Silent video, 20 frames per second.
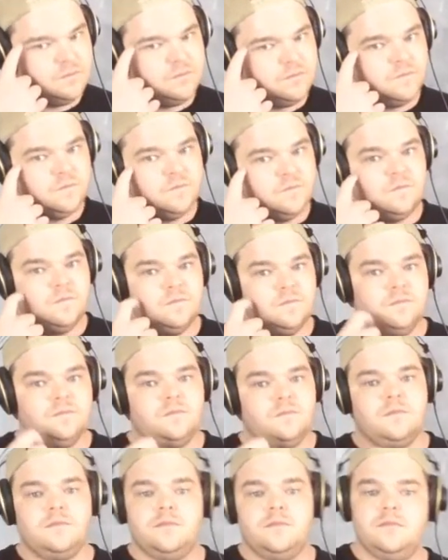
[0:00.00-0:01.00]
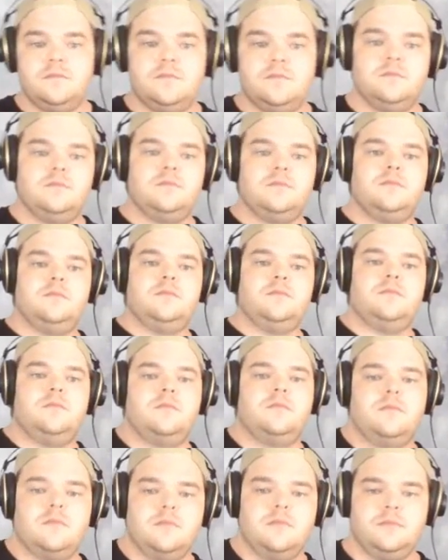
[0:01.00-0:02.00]

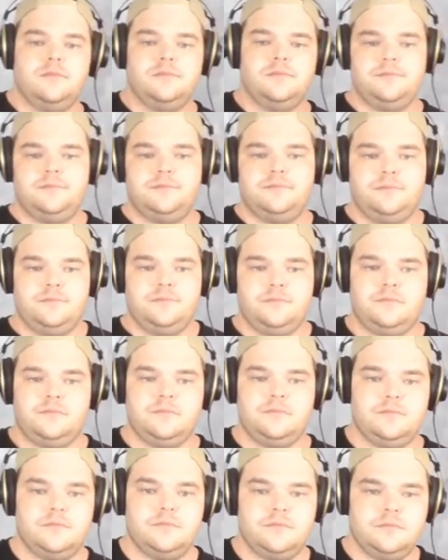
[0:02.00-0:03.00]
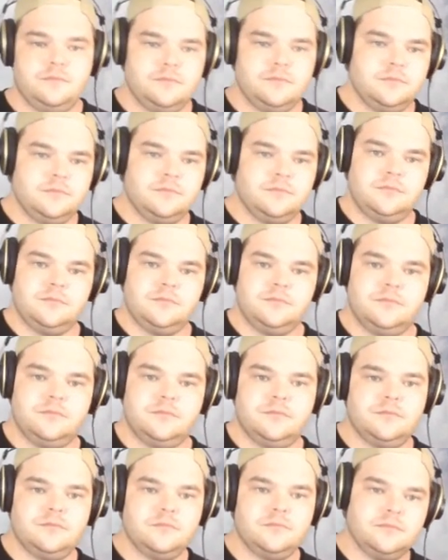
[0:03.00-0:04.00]

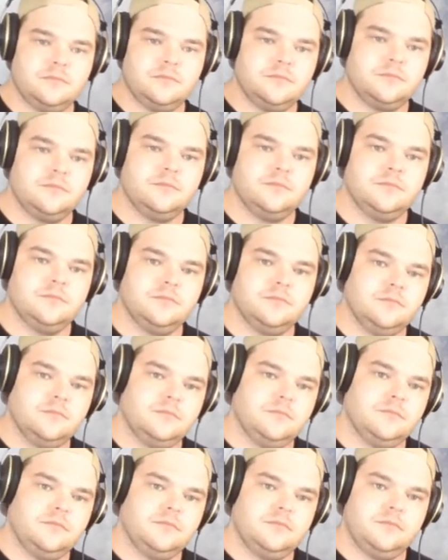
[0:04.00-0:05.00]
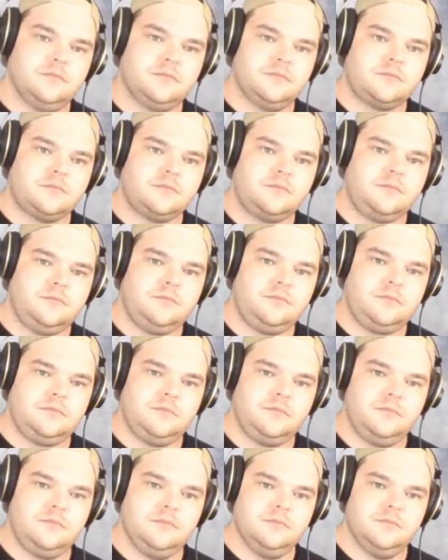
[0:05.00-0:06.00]

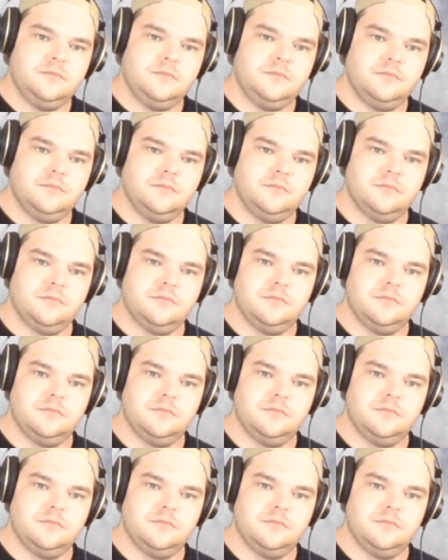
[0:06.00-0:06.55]
No words are spoken by the person on screen.